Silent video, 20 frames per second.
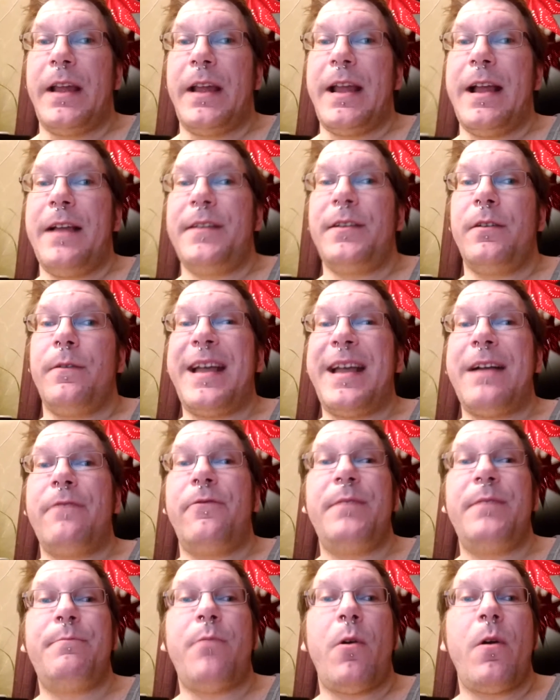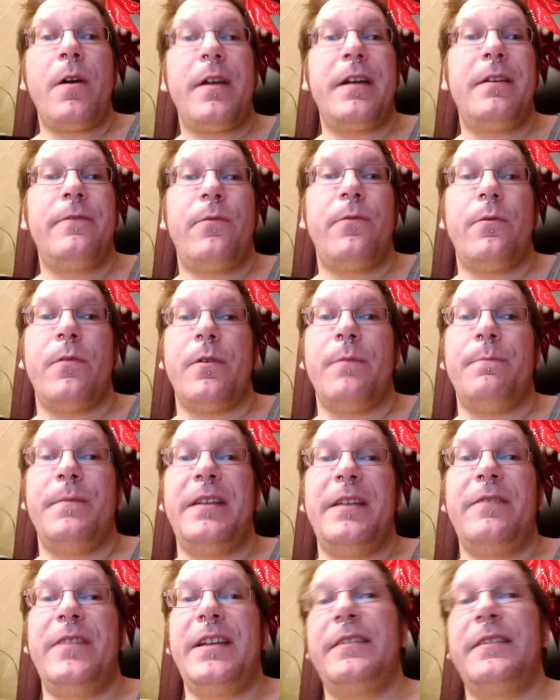And they have free parking for
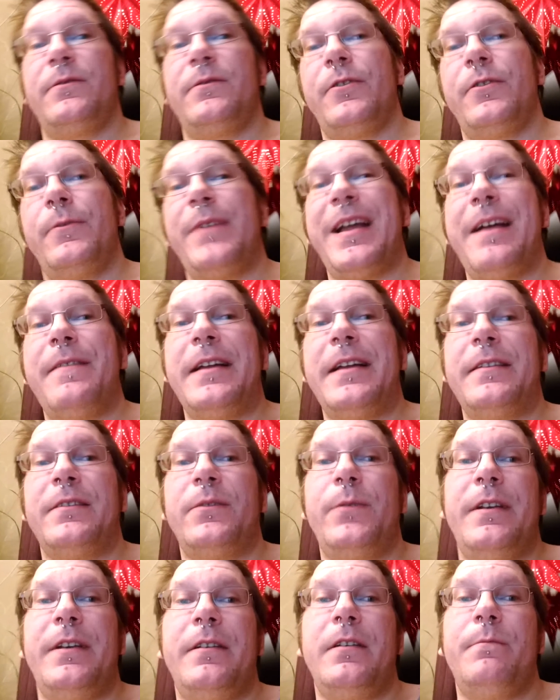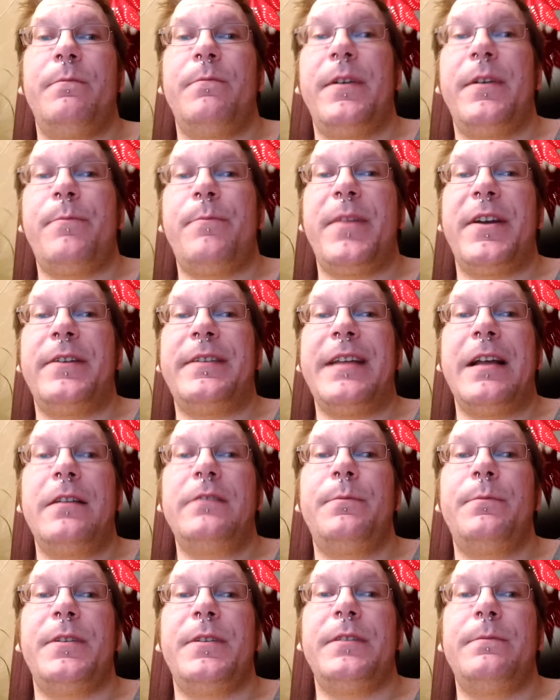EVs. Sure, we have that in Sweden, bigger
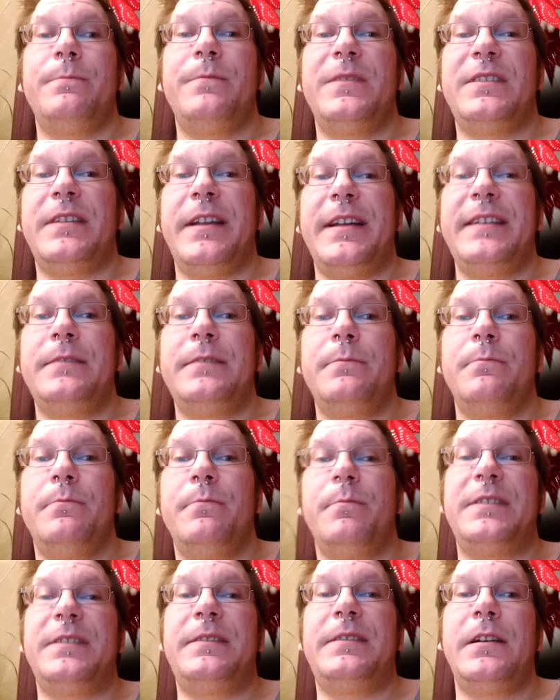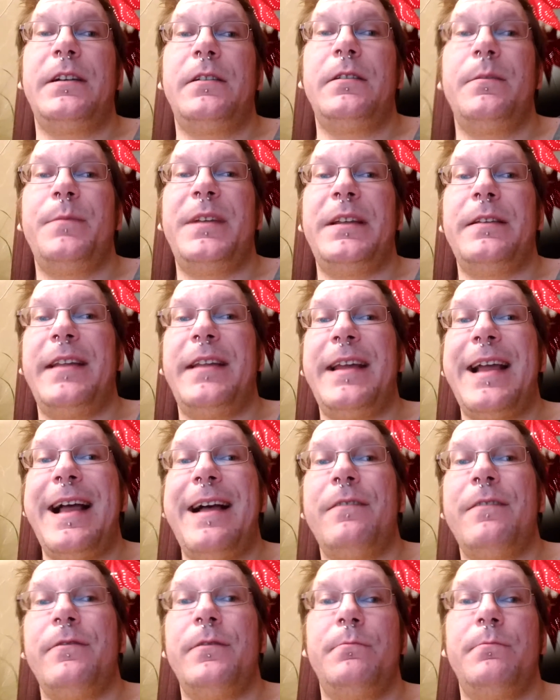towns, but cities. But still, I mean, they
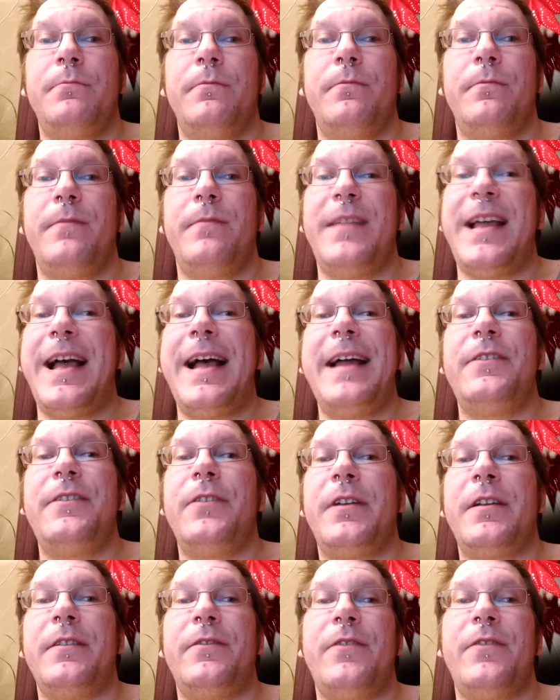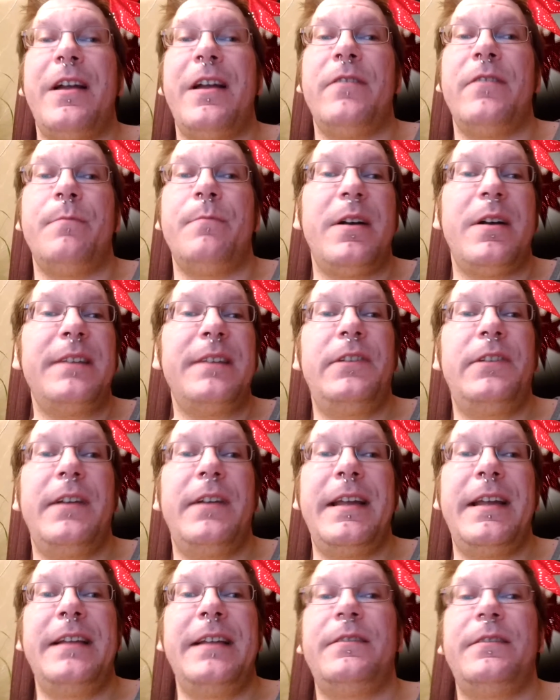have that. You can drive in the bus
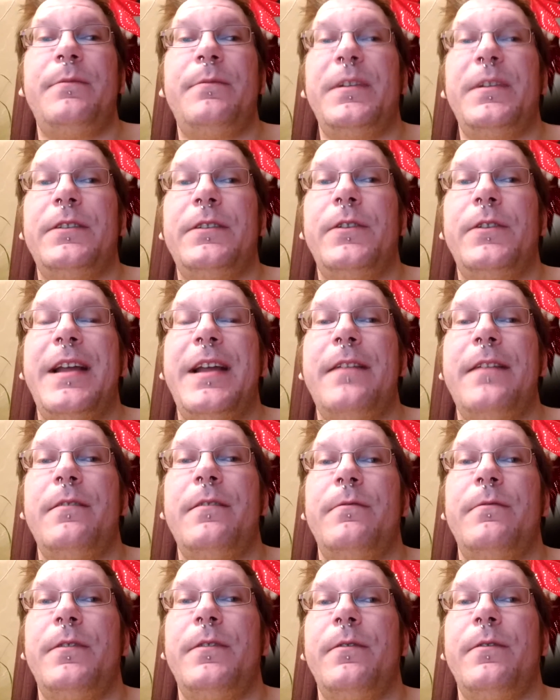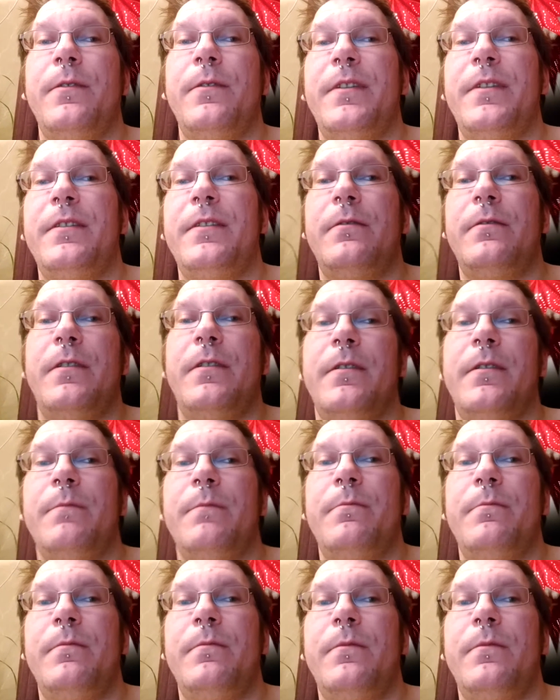lanes. I mean, you get the
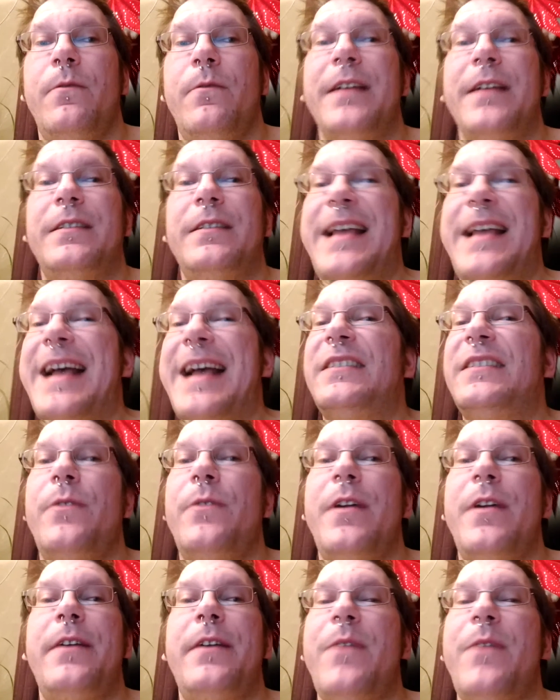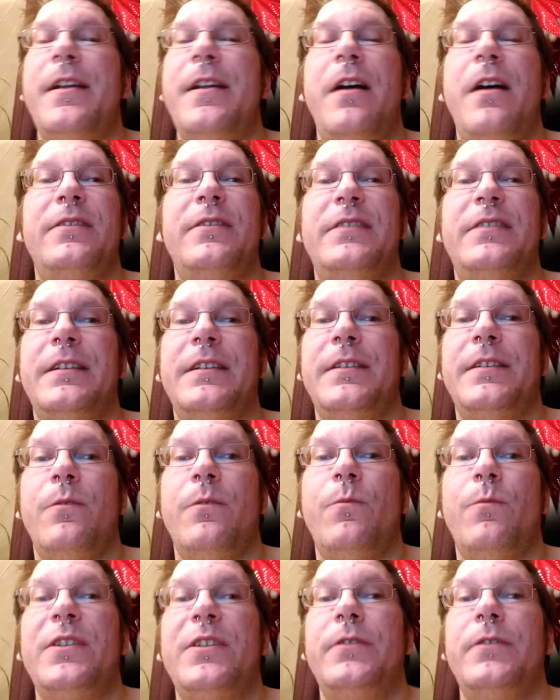tax write-offs,
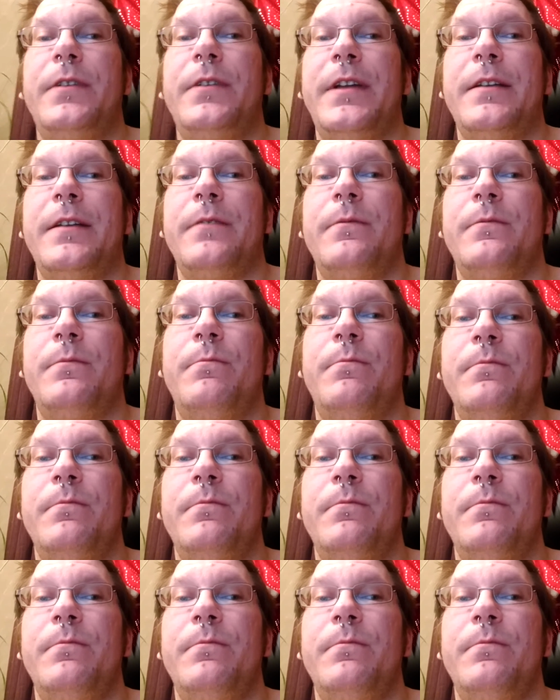and what you can.